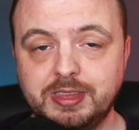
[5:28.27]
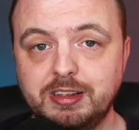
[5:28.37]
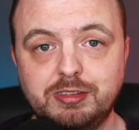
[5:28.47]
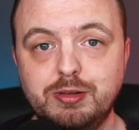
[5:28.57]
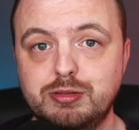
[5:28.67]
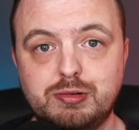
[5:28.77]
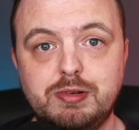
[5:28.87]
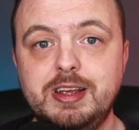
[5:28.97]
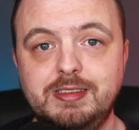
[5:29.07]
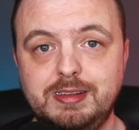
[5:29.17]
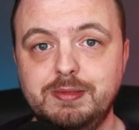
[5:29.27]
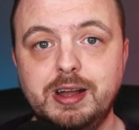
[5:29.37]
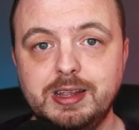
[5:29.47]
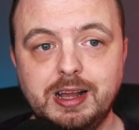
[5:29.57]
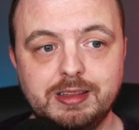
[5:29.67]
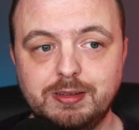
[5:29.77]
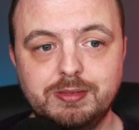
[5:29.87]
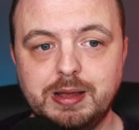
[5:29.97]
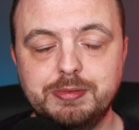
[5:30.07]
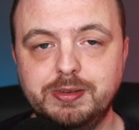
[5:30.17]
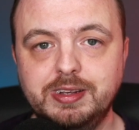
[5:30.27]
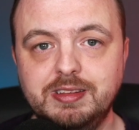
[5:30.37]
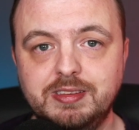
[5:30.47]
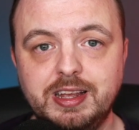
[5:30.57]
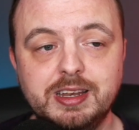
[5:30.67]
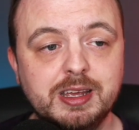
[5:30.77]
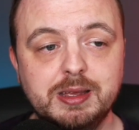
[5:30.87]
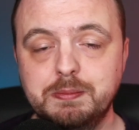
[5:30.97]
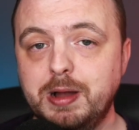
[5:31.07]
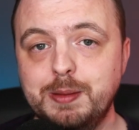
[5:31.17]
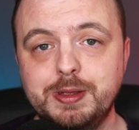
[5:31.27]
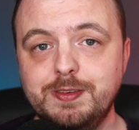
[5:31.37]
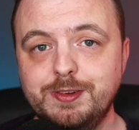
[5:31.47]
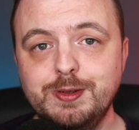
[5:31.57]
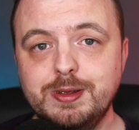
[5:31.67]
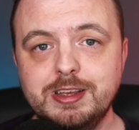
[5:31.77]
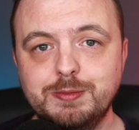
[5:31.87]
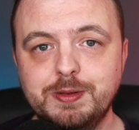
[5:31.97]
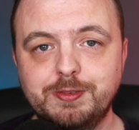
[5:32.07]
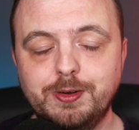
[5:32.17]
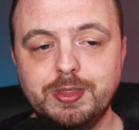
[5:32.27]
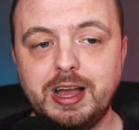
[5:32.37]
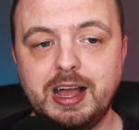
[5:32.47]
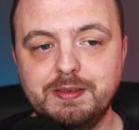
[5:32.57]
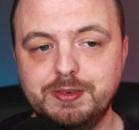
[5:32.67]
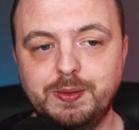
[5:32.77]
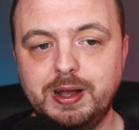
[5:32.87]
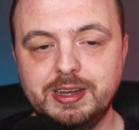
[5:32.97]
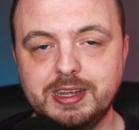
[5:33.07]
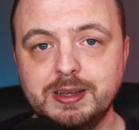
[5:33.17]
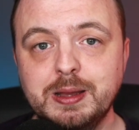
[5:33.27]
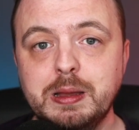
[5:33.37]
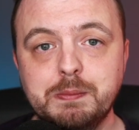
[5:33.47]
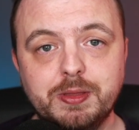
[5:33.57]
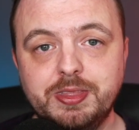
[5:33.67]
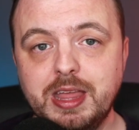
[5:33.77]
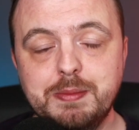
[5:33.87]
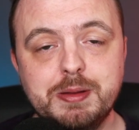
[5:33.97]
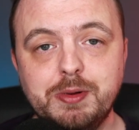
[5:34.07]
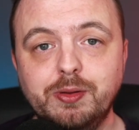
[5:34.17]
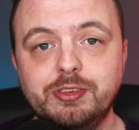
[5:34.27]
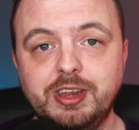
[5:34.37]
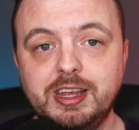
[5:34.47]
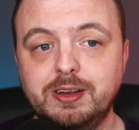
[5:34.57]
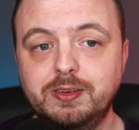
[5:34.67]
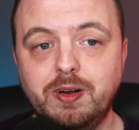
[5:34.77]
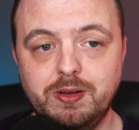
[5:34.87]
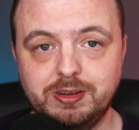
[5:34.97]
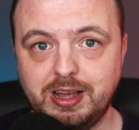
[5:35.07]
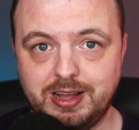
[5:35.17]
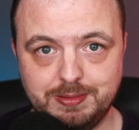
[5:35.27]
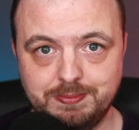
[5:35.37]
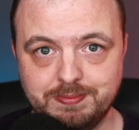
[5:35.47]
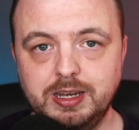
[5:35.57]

That sounds crazy, right? It sounds absolutely insane. Might be a few years before that, I have no idea. But MMOs take a long time.